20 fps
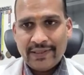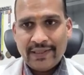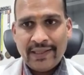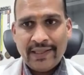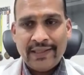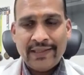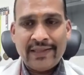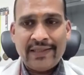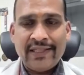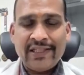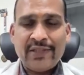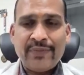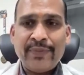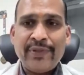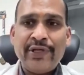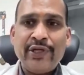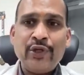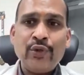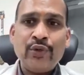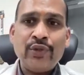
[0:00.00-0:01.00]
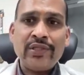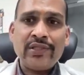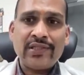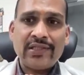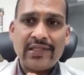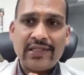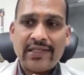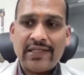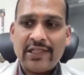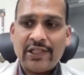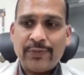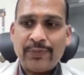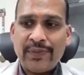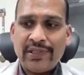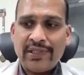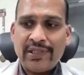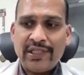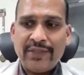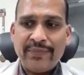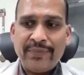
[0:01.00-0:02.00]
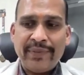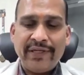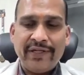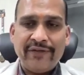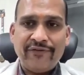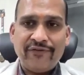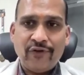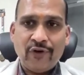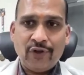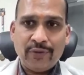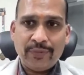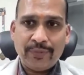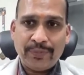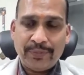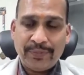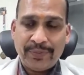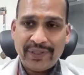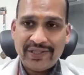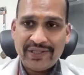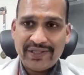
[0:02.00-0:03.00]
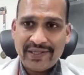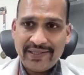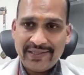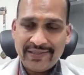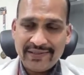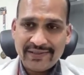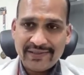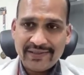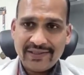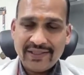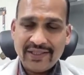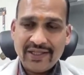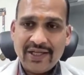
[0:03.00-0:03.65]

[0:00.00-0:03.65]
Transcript: and this video is especially made for patients